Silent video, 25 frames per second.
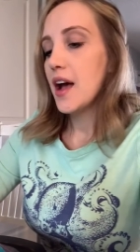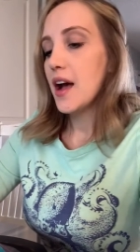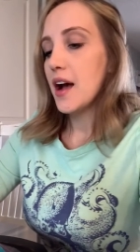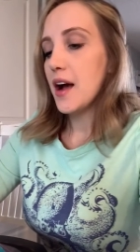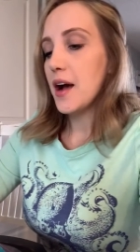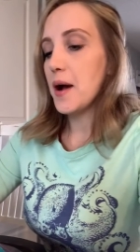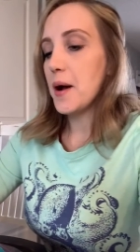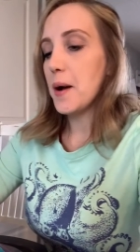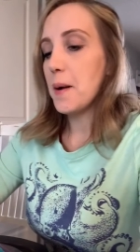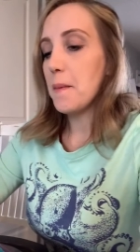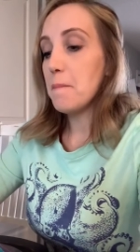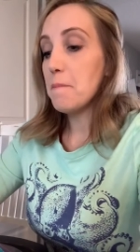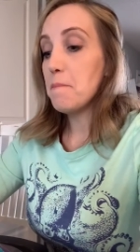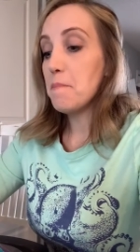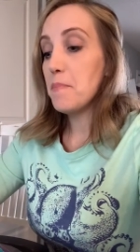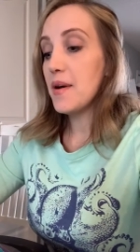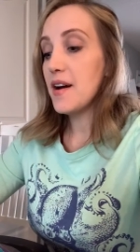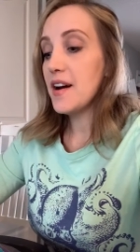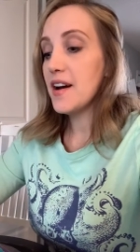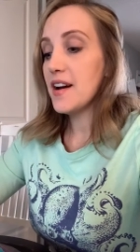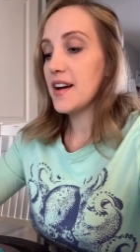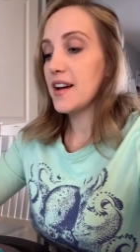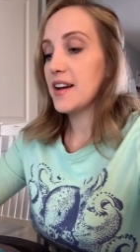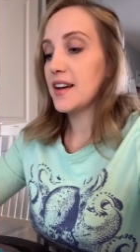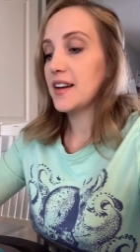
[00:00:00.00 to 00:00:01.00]

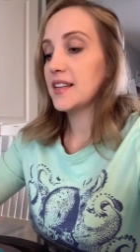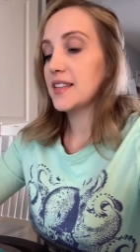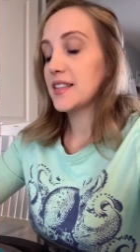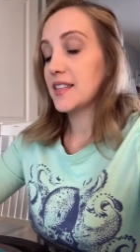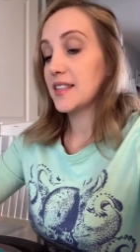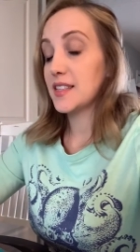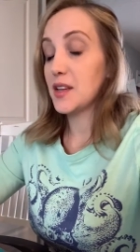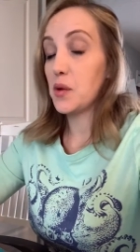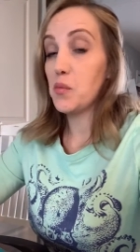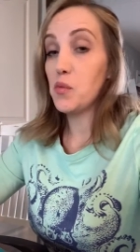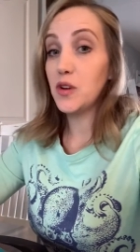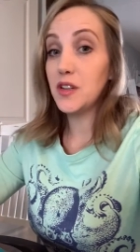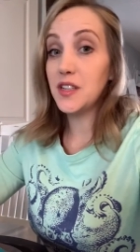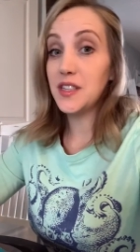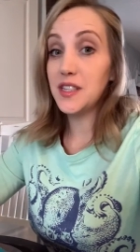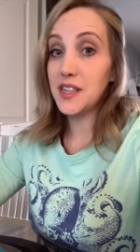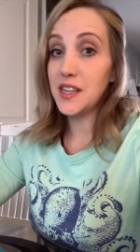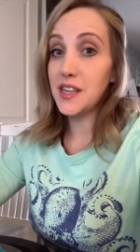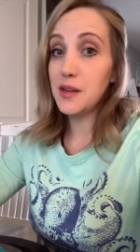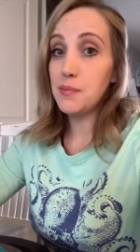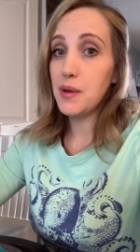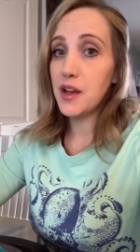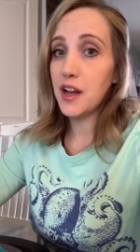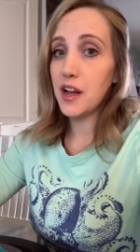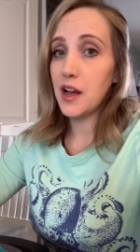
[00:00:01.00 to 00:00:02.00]
But someone
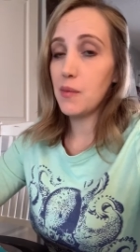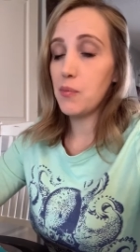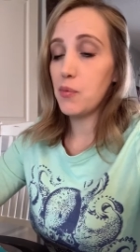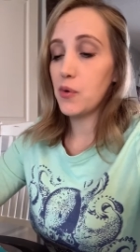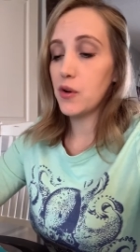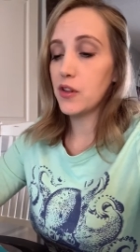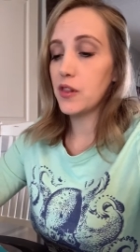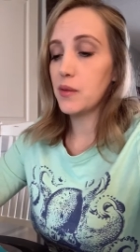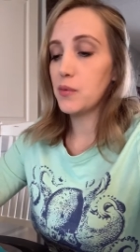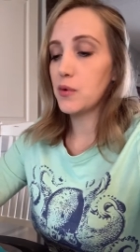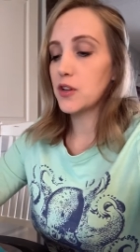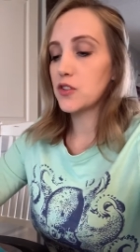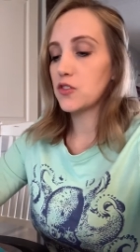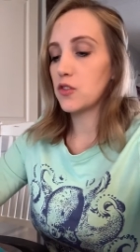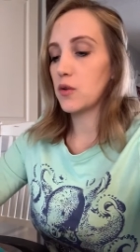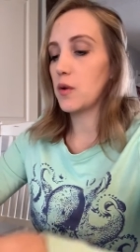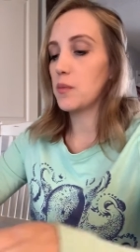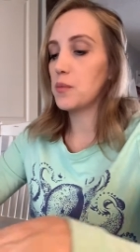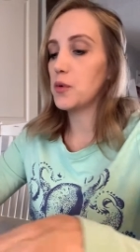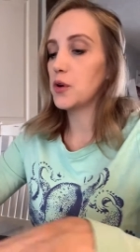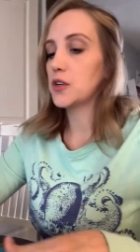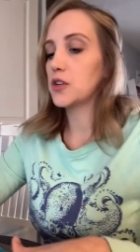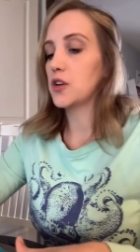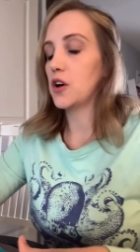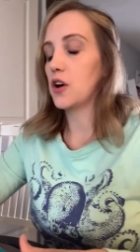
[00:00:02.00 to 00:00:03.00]
did pick up one of the books from our
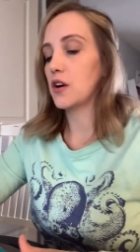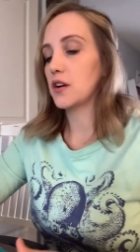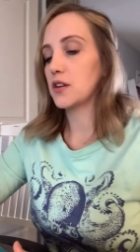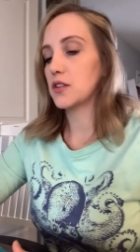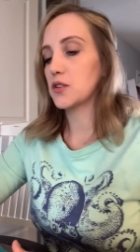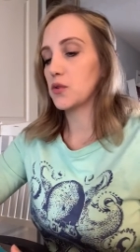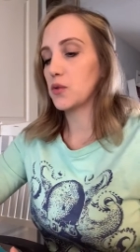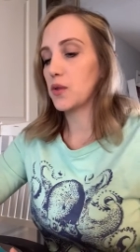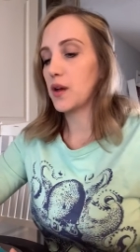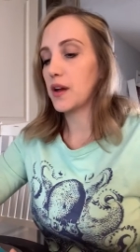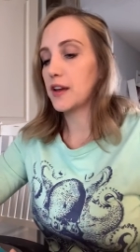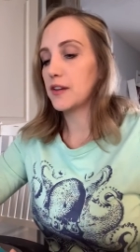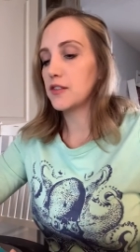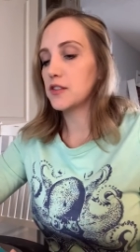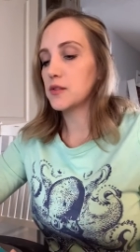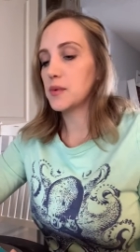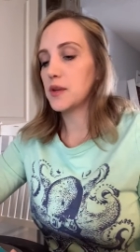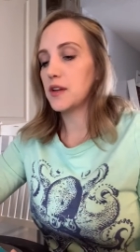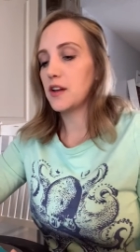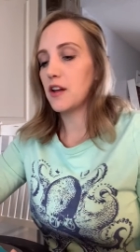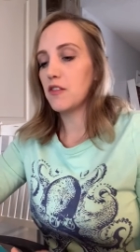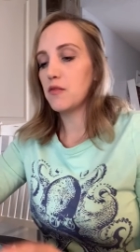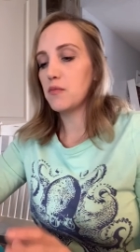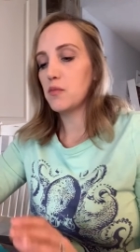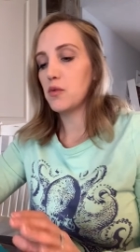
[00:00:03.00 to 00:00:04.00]
book talk, so that gives me
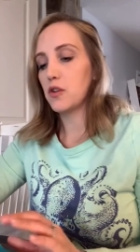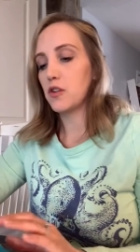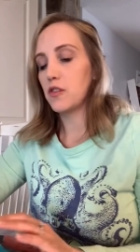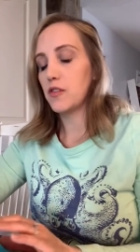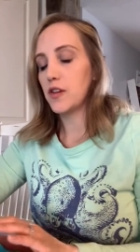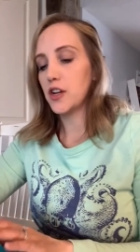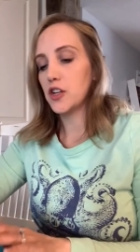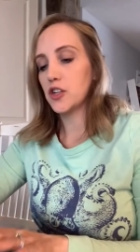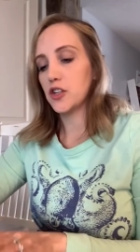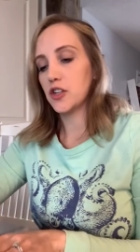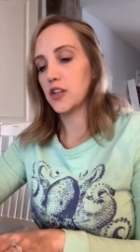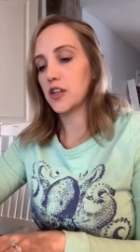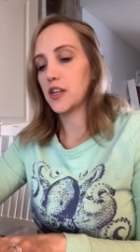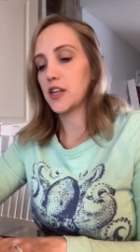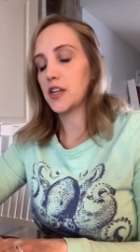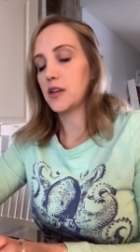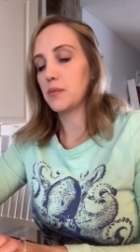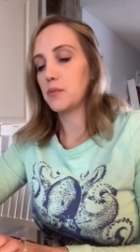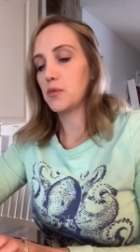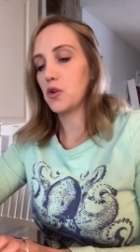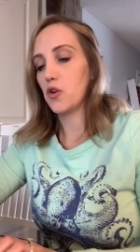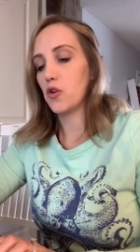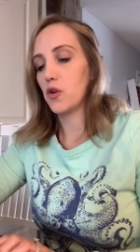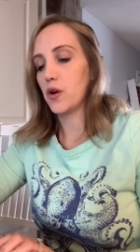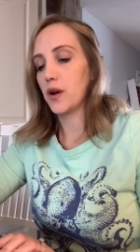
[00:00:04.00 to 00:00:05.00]
enough motivation to
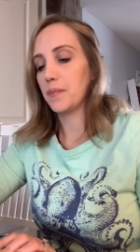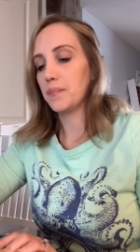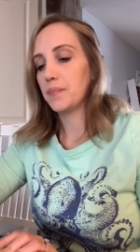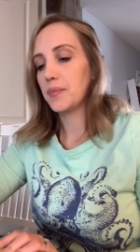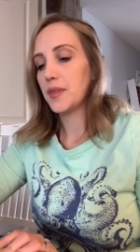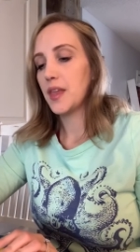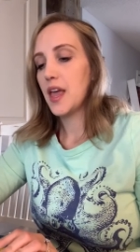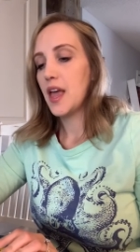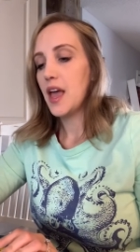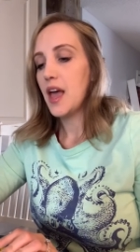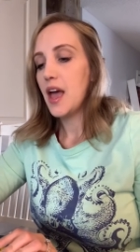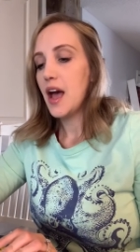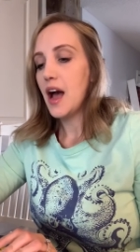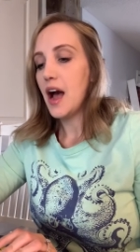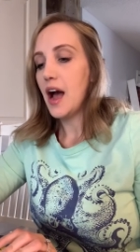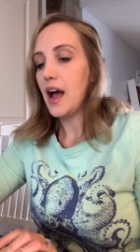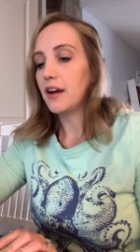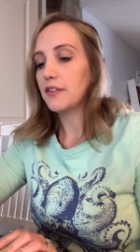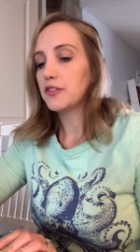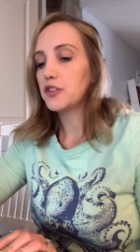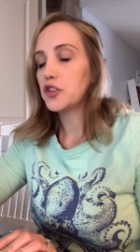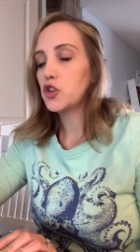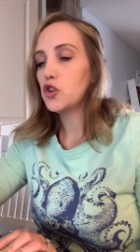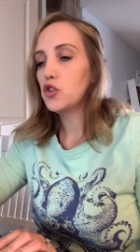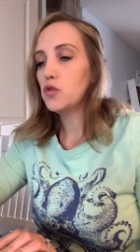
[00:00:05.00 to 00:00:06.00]
keep going. I
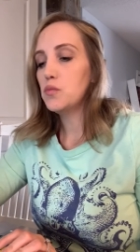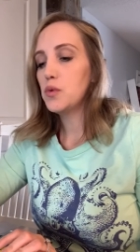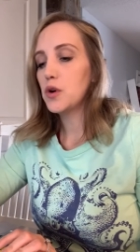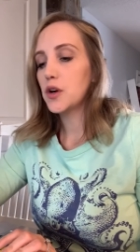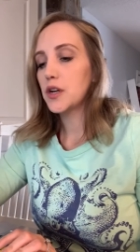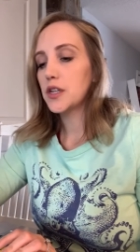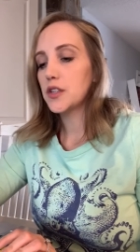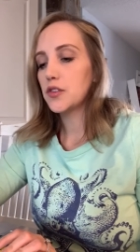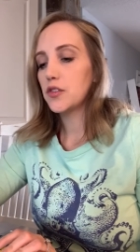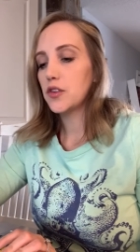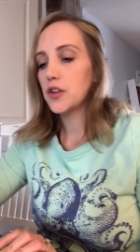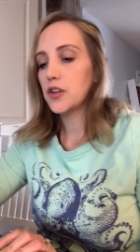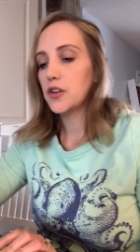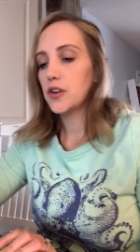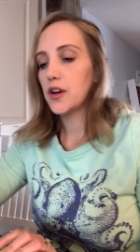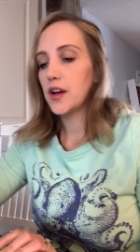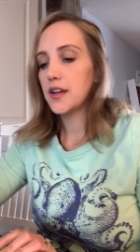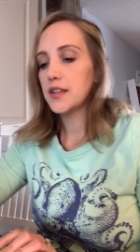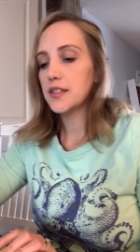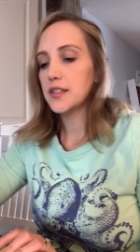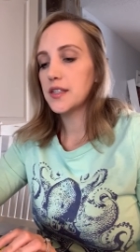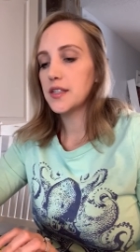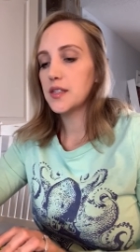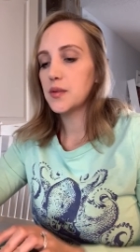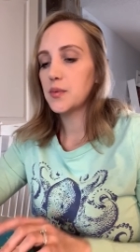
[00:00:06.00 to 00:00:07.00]
have 2 books for you
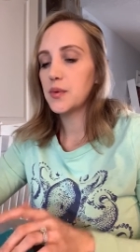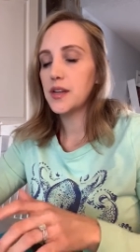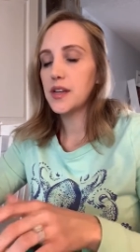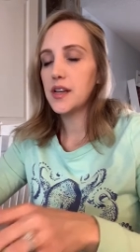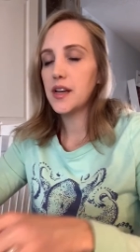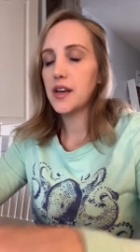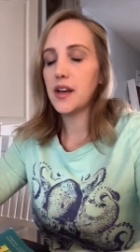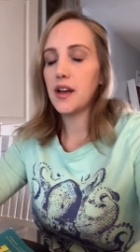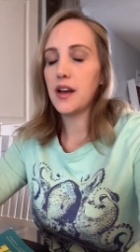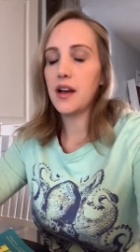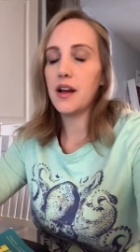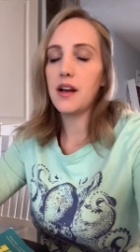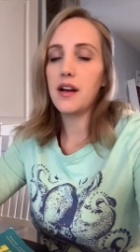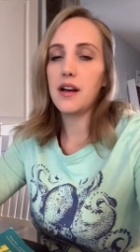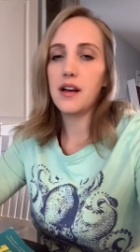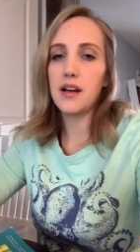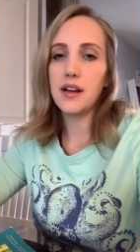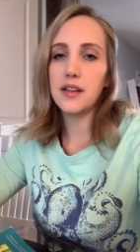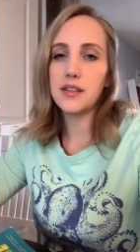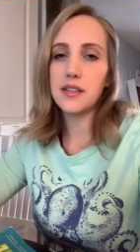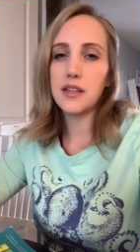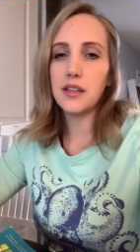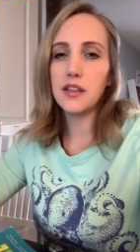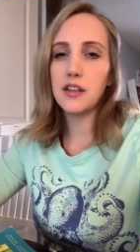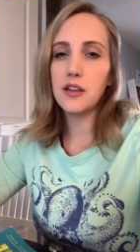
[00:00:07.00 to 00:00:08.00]
guys this week.
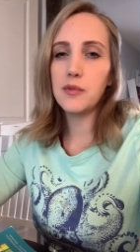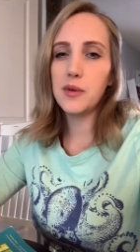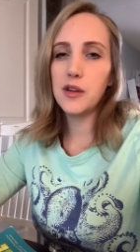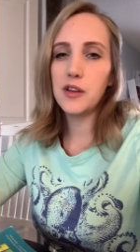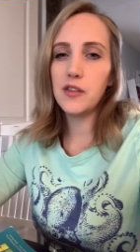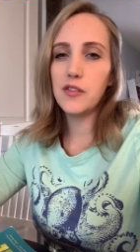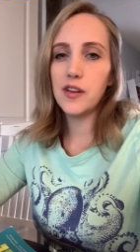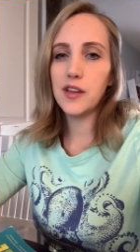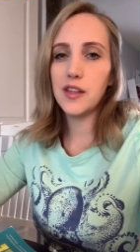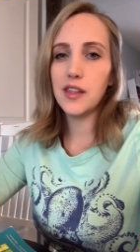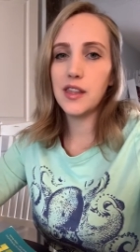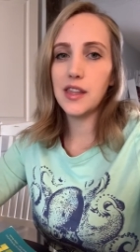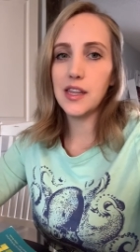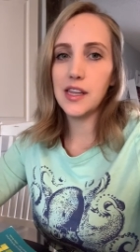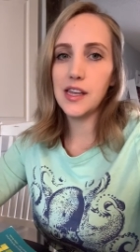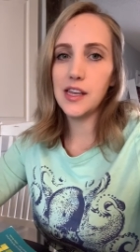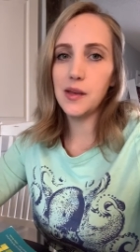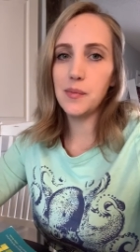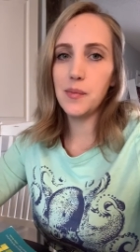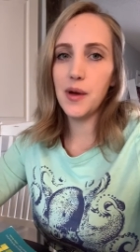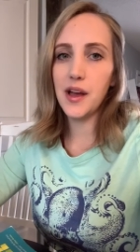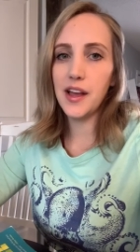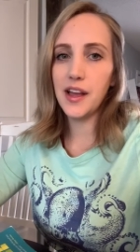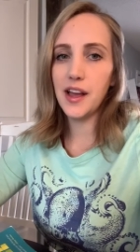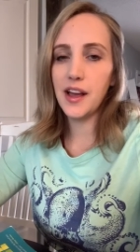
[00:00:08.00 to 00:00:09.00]
It's a little bit of a
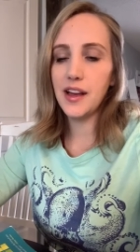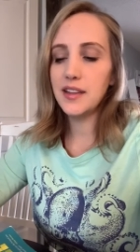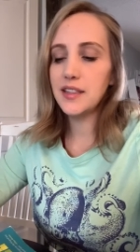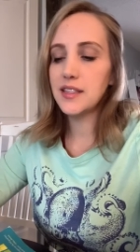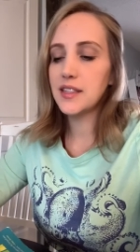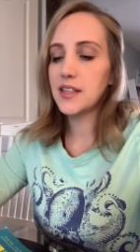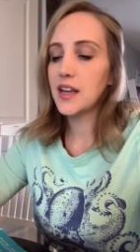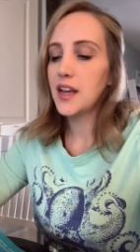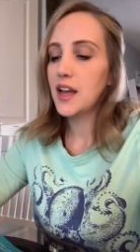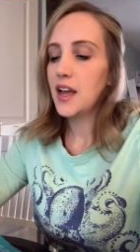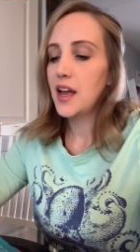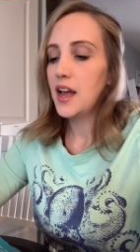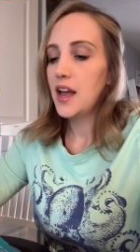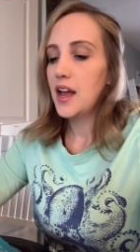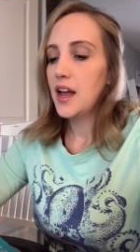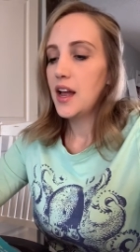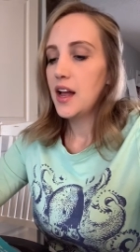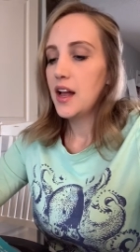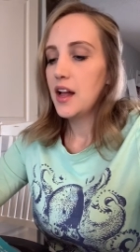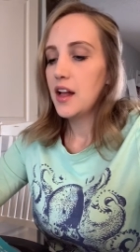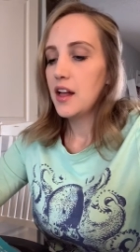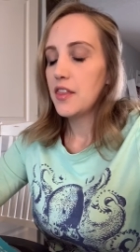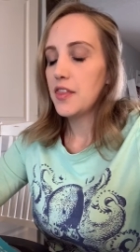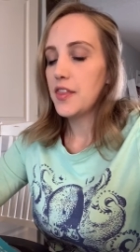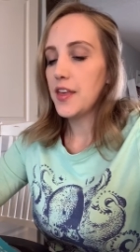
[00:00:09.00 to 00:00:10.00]
theme, I guess.
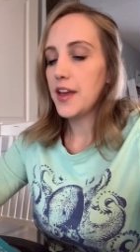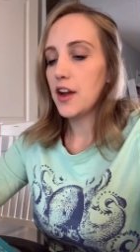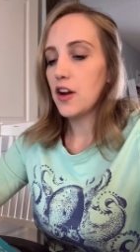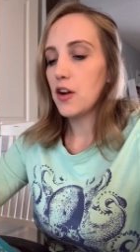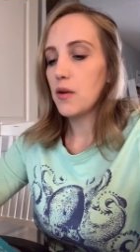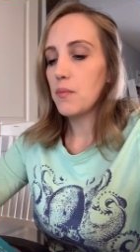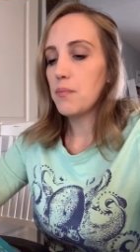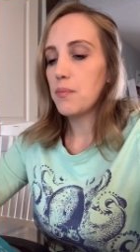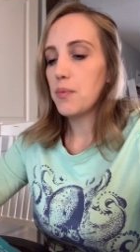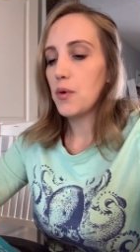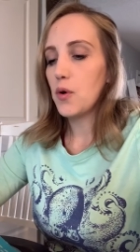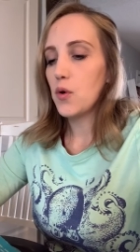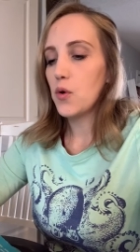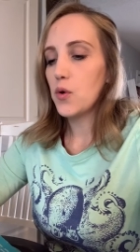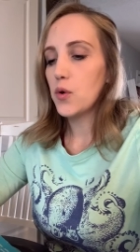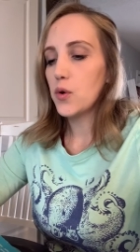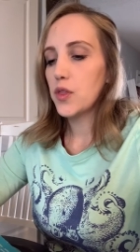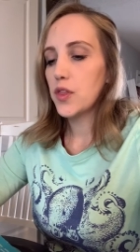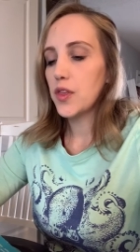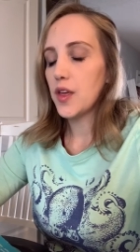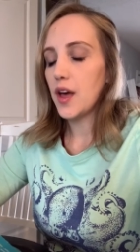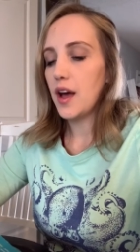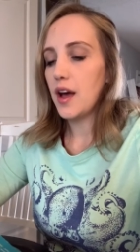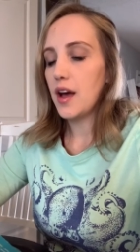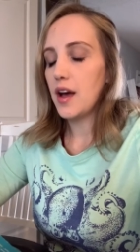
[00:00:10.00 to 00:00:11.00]
They are both